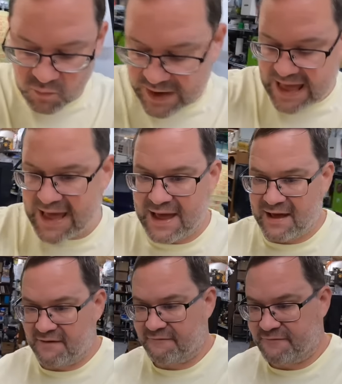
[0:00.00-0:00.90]
We
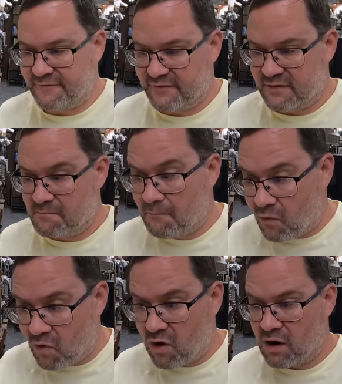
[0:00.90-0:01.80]
have
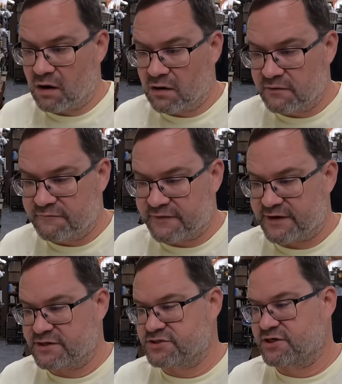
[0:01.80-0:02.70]
more
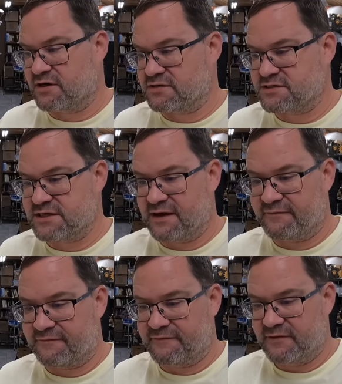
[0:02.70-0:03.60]
vintage doll
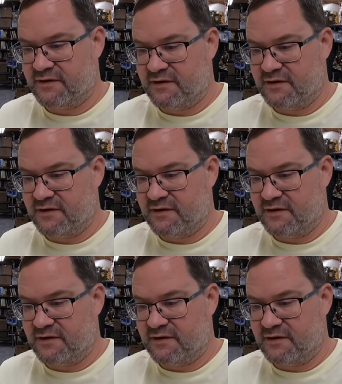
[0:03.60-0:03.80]
stuff.